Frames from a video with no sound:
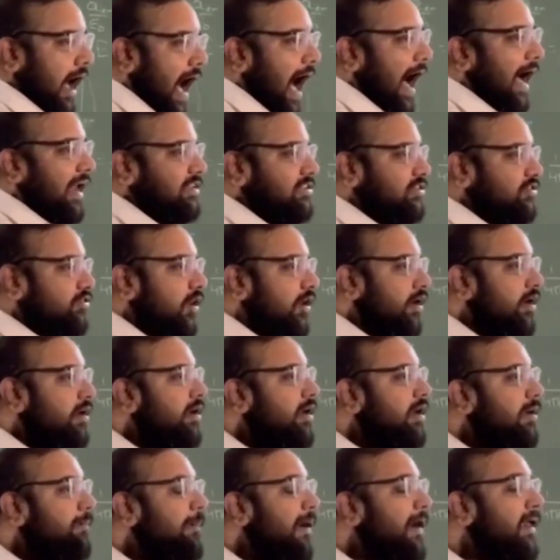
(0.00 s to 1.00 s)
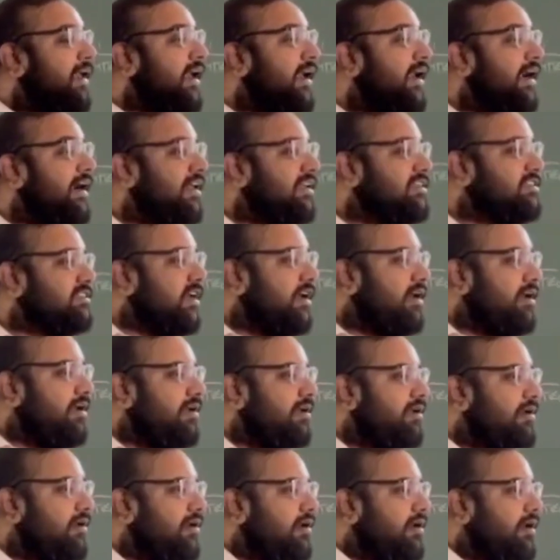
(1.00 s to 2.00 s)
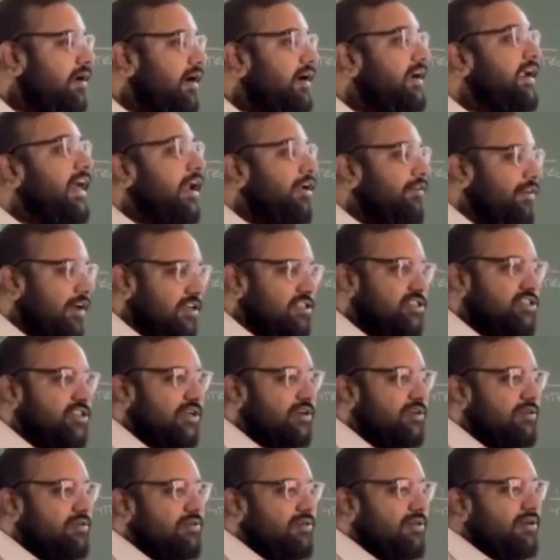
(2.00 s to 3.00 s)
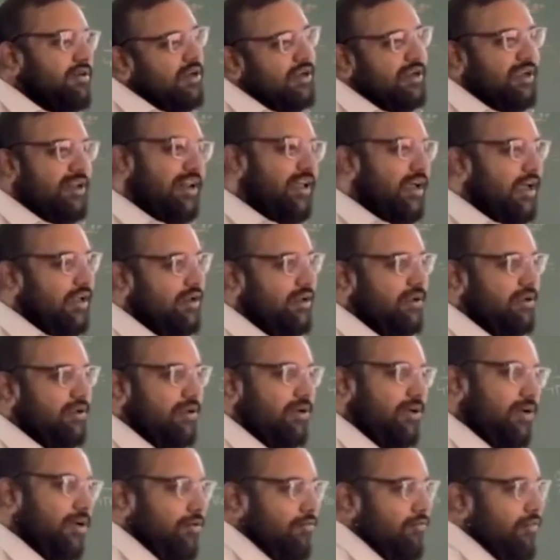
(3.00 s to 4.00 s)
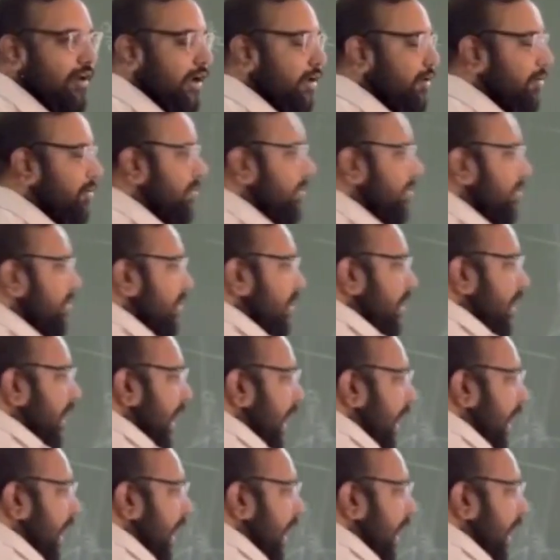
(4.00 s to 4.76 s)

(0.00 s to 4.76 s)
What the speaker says: R square. But here it is the derivation. Clear? Very good.